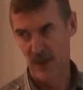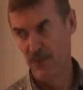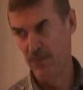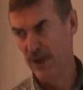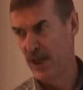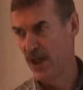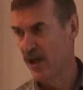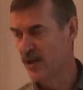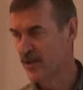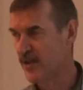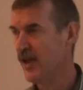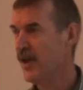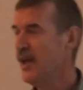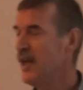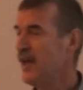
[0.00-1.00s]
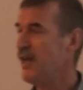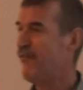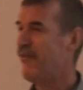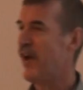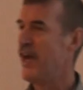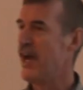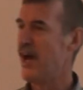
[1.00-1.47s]
Because
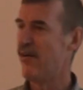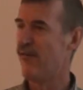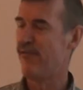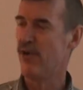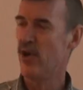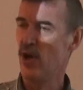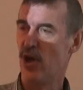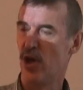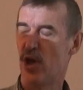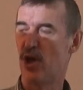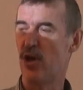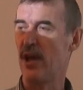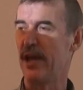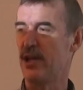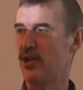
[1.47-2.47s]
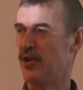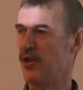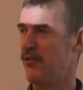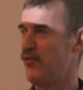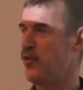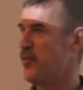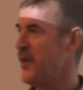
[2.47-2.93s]
if I have a collection
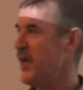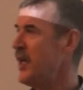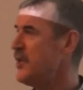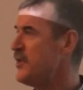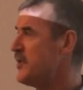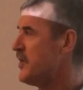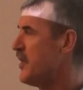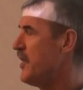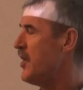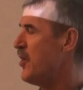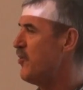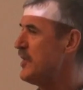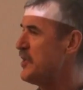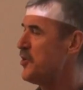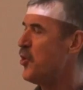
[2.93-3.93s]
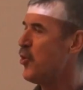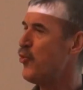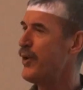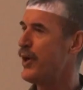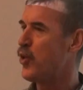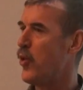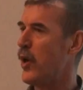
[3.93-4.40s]
of domains, there is no
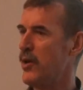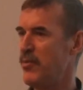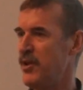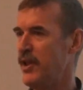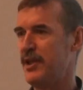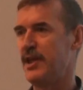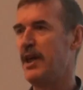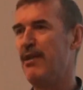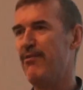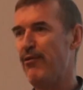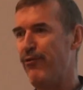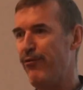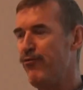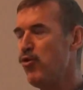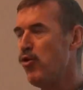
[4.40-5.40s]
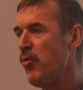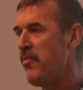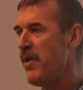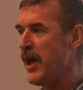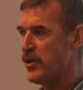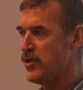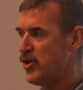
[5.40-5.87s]
requirement that I have a full
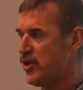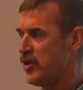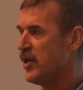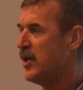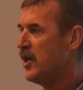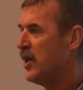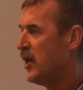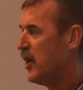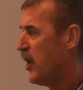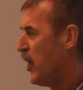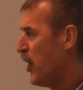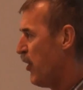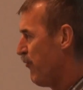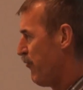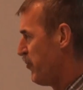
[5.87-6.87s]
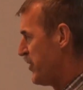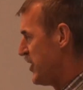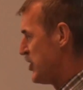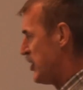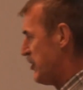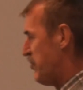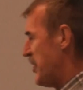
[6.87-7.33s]
mesh of
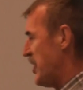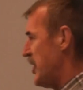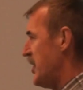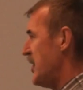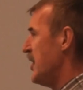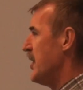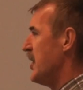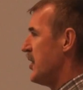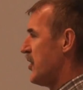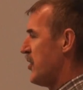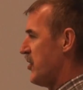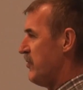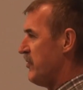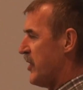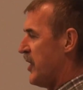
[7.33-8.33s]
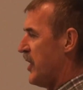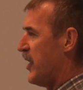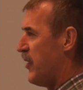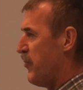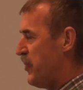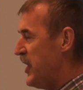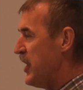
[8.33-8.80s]
BGP
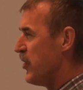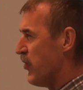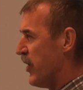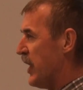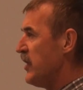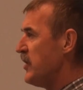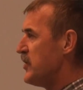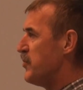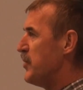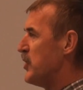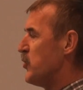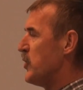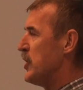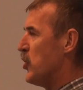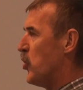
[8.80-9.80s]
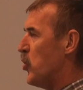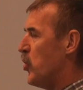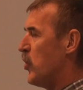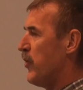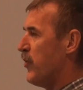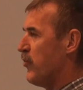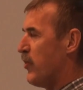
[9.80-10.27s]
peerings between
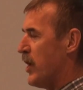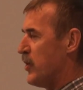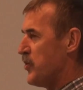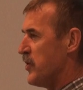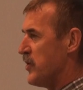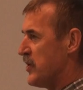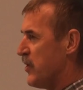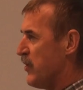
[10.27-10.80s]
all the routers.